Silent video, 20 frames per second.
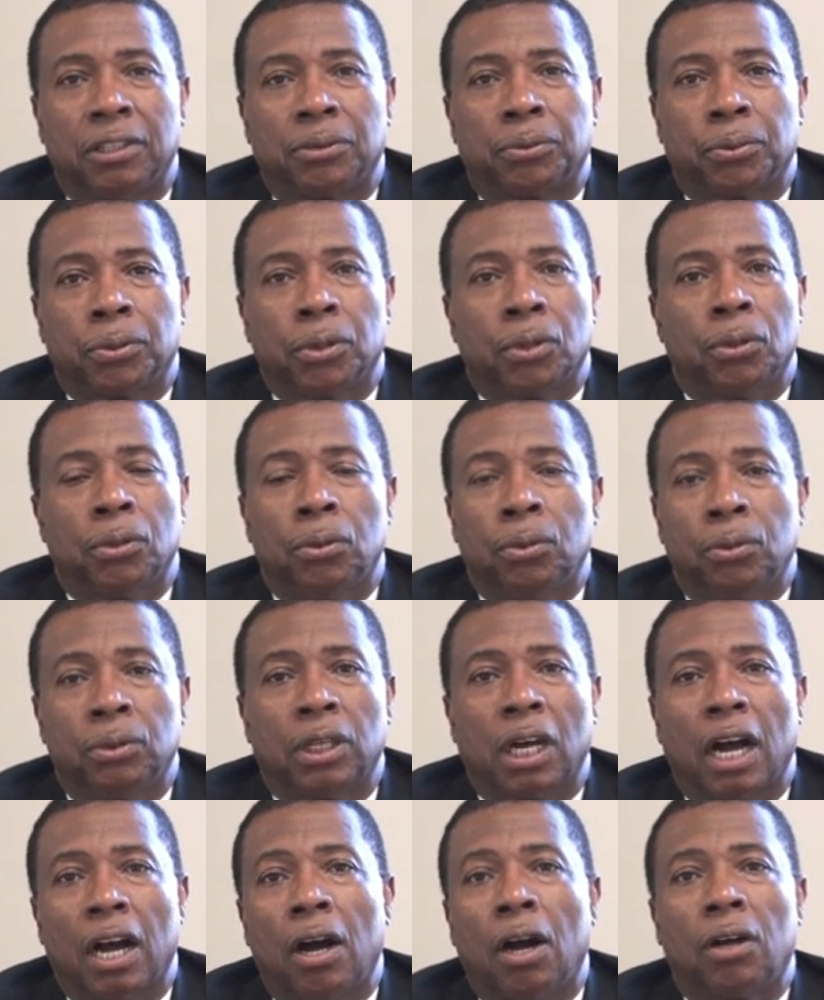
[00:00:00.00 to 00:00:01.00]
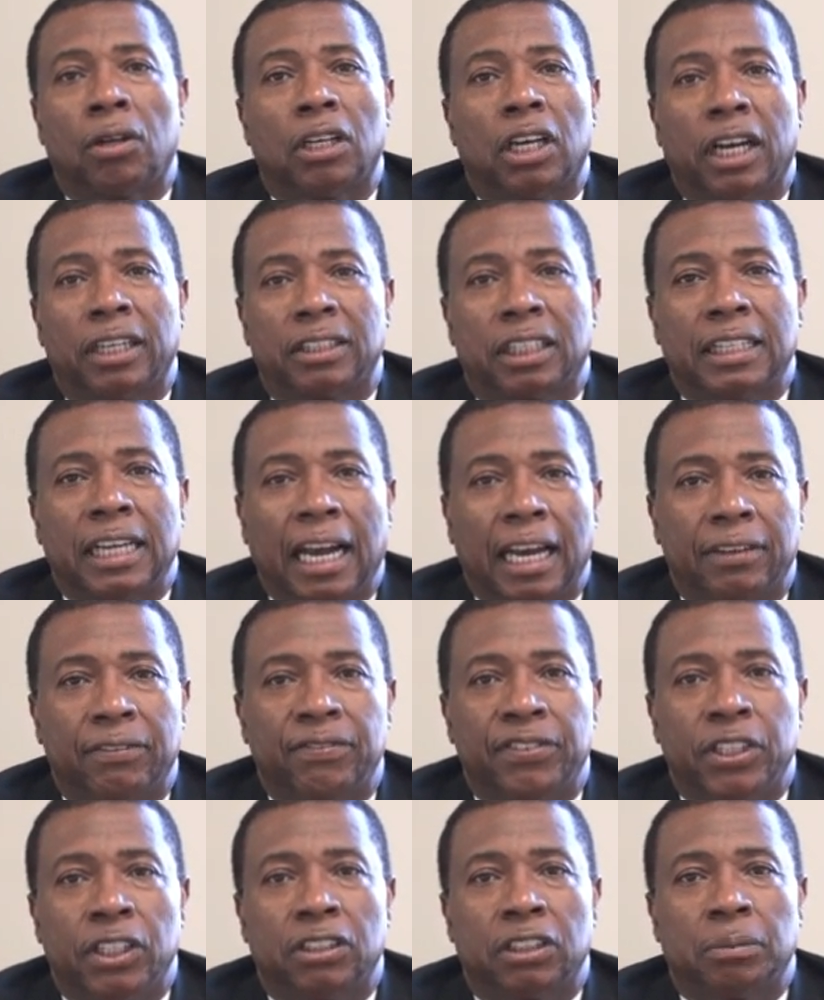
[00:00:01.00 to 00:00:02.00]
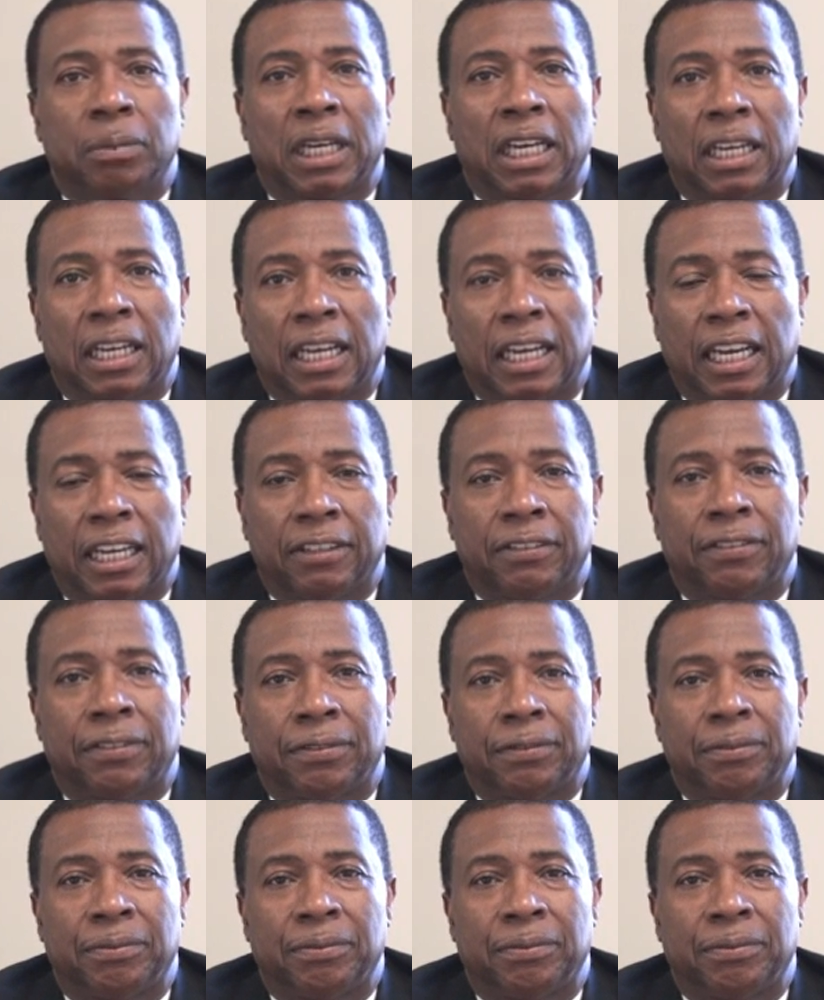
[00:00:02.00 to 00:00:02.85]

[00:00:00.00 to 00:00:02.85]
through all of my